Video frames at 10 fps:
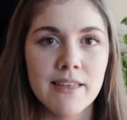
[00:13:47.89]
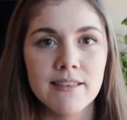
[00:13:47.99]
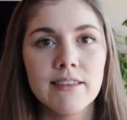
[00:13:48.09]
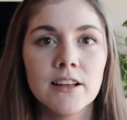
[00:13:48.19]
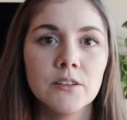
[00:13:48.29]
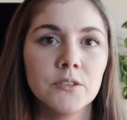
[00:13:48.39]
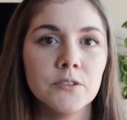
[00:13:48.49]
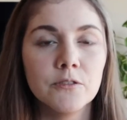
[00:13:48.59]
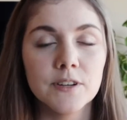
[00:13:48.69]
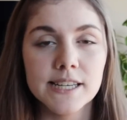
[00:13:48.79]
I think they
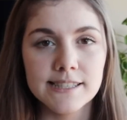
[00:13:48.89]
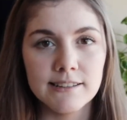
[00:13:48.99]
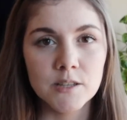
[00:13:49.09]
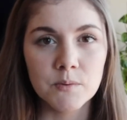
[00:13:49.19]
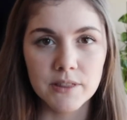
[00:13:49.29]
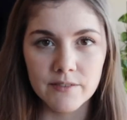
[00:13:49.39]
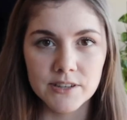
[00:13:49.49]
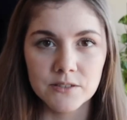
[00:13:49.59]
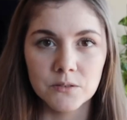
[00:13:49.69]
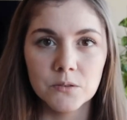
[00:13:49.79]
include free seeds with every
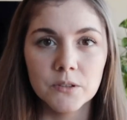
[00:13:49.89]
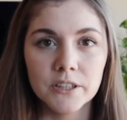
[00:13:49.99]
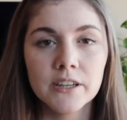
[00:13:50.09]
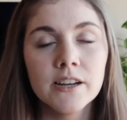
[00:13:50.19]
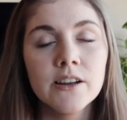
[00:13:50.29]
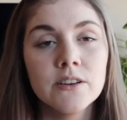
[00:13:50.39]
single order.